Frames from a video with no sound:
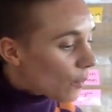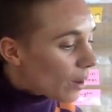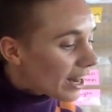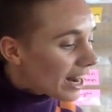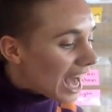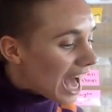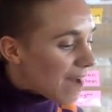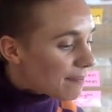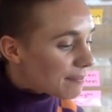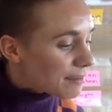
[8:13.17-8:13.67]

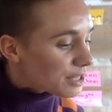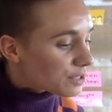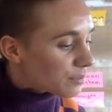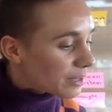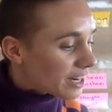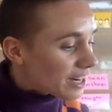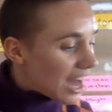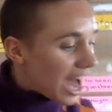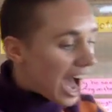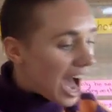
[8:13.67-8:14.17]
what happens
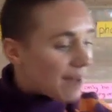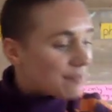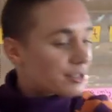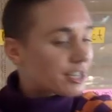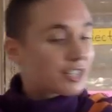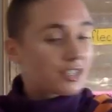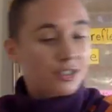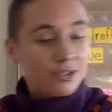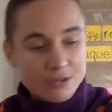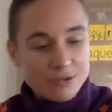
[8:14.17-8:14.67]
when an
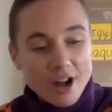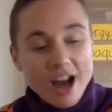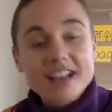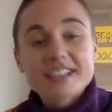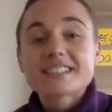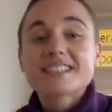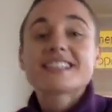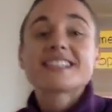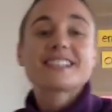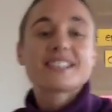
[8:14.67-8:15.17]
object
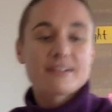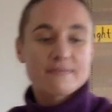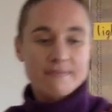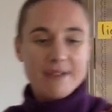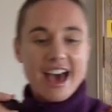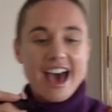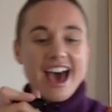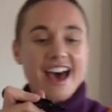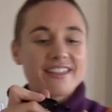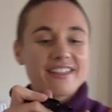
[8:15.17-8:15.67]
crosses the
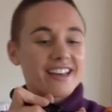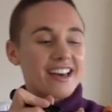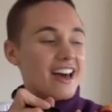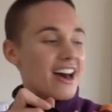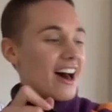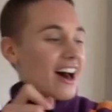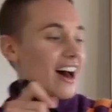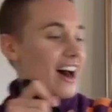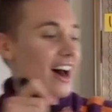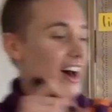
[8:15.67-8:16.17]
path
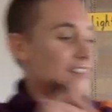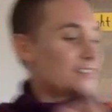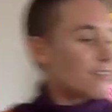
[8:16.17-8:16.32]
of